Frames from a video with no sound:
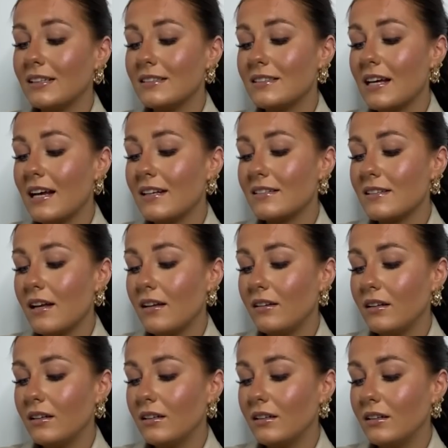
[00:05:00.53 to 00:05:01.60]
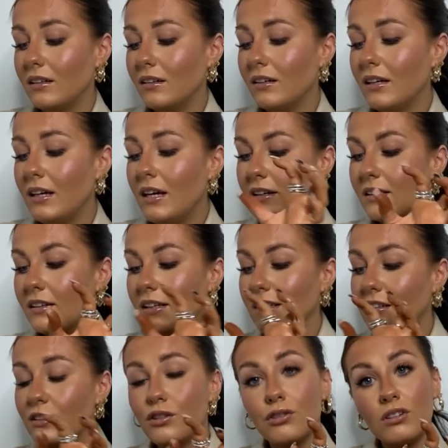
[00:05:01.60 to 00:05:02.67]
says a little like
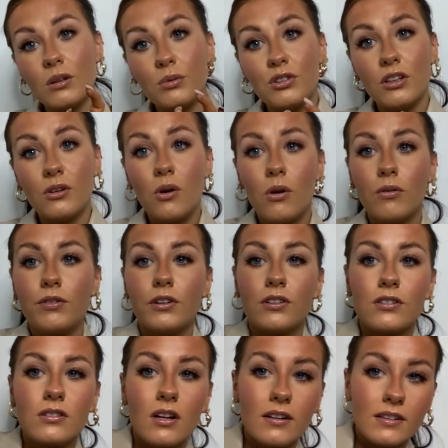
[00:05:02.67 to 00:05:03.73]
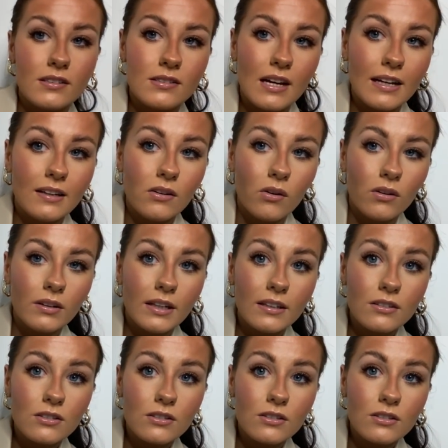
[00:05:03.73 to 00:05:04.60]
description of your star sign on it